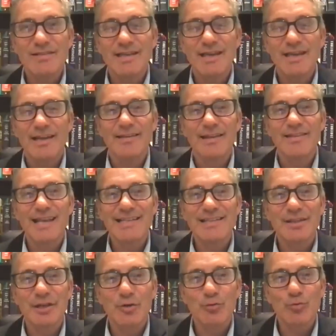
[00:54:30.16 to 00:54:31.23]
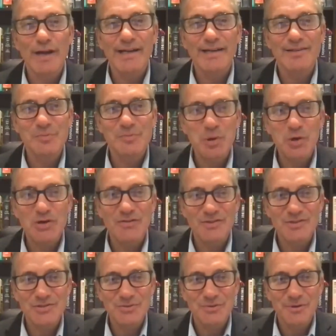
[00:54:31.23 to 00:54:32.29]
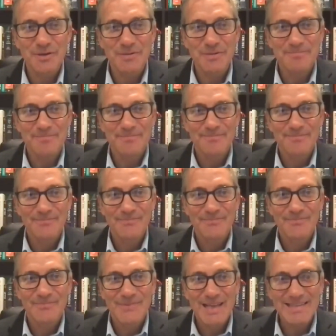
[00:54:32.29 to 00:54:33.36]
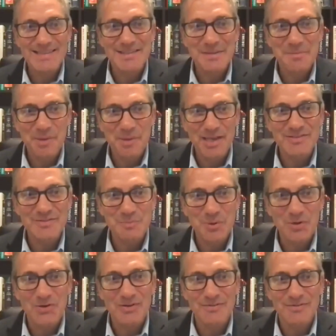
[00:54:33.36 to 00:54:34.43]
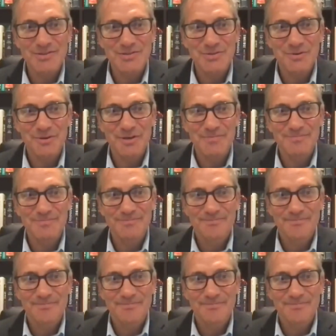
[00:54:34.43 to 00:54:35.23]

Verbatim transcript: to say that that's the greatest part of the story. That's the best part of the story.